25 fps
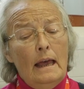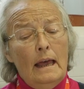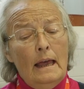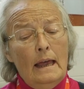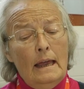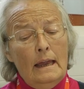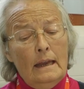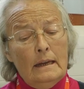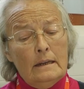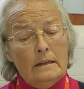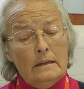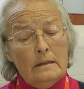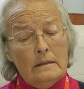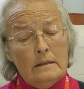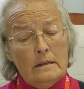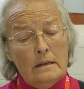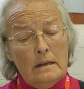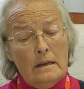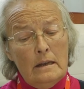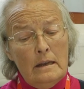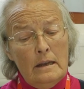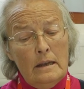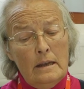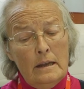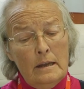and
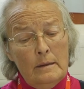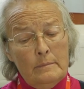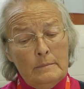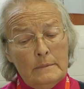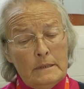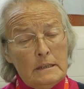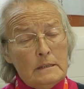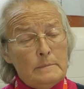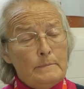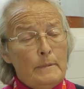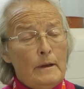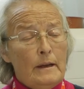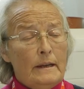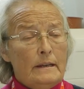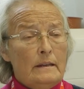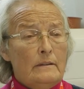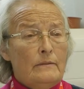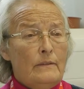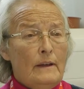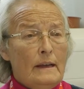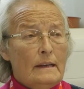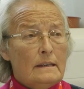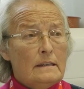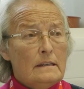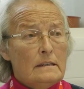despite the
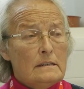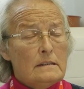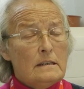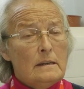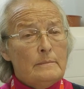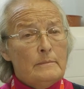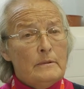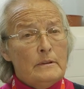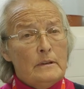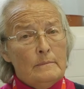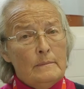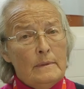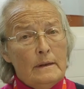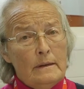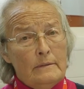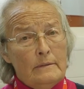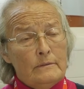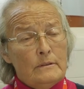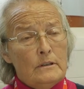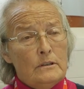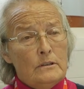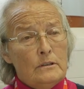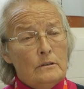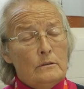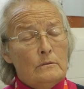fact that some of them
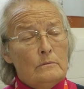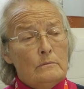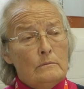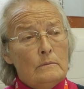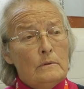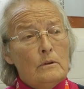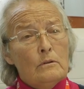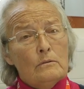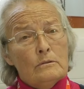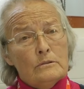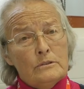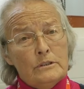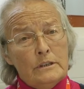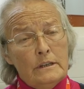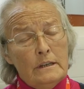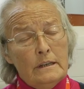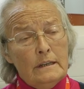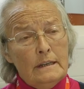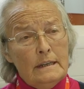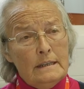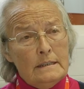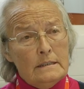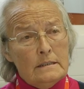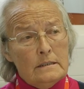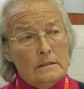have to do long
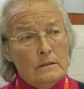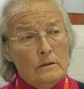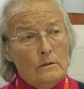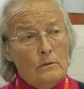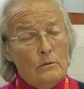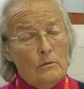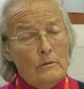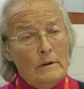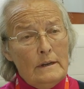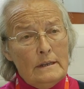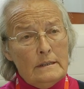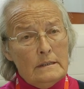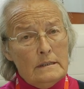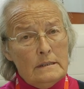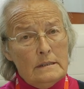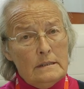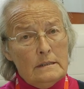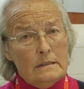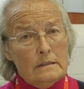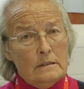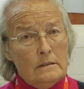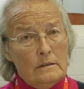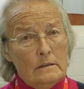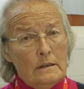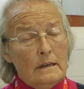journeys, or
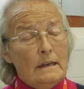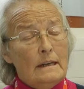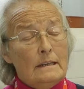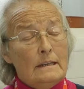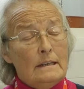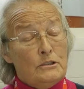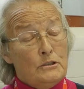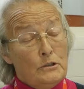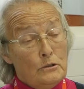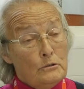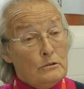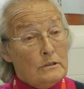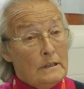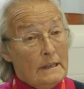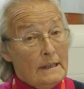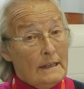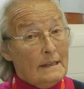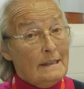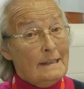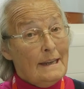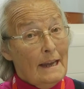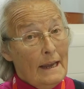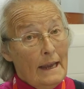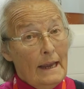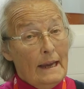it's usually
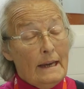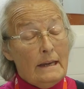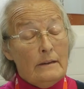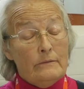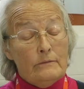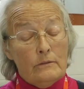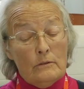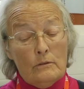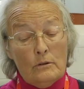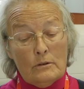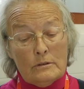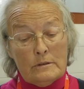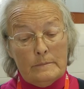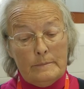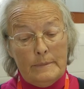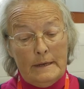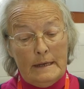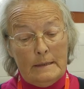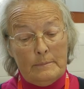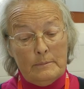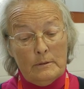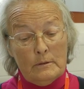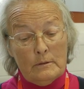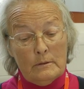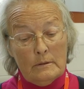a day for a lot of
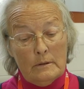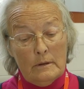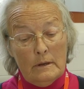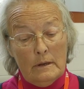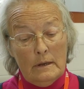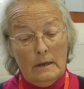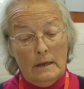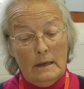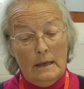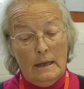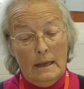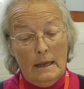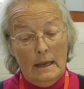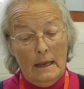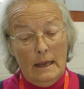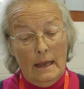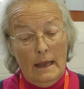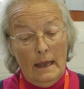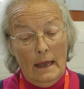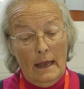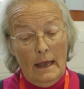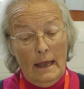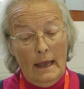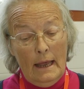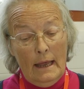people,
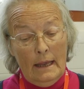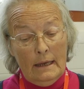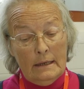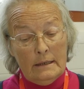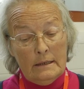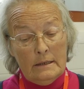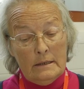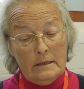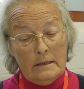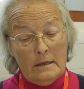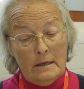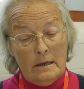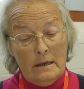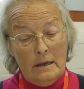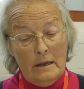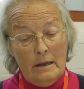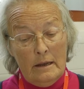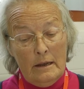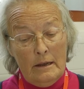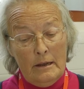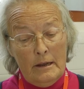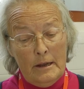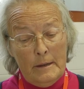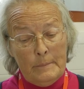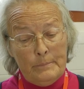and
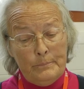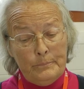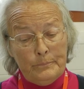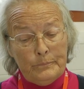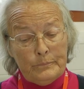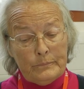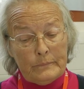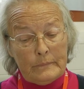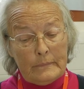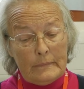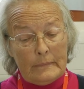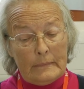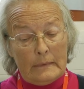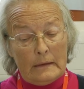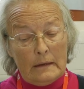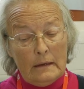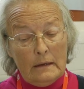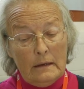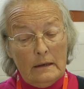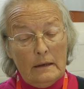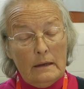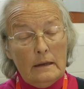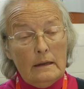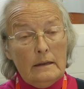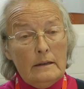
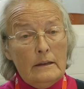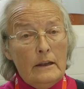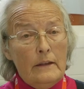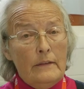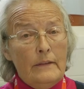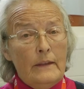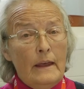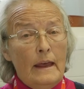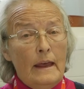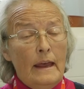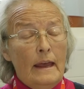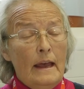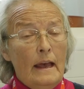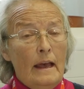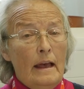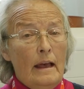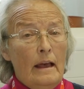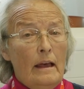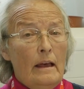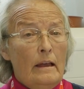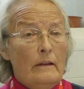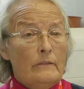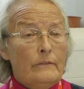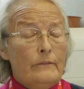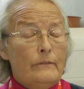that they
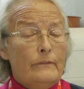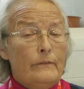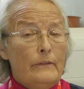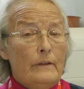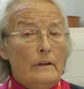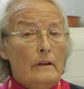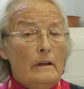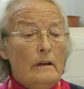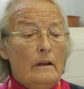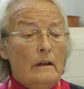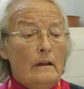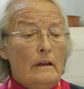have